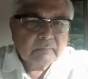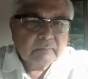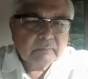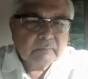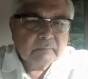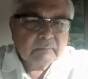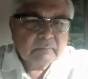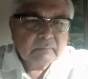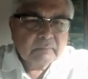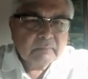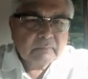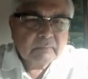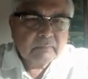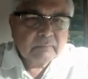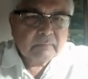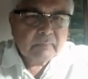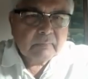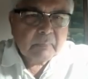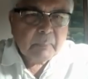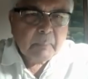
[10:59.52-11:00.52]

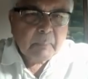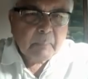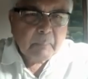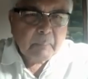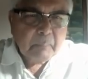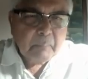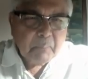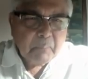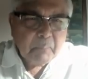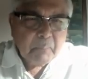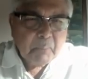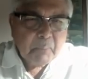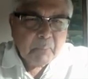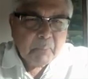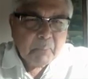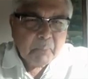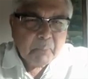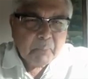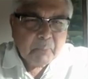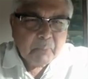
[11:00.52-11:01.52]

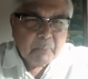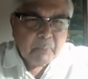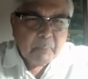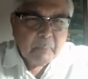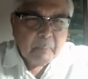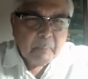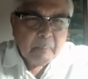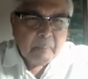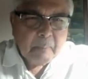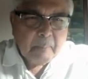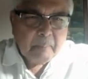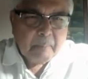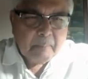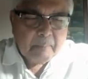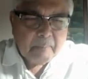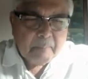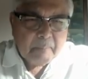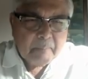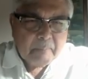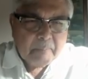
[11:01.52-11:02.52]

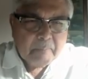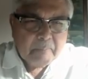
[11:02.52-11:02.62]
(not speaking)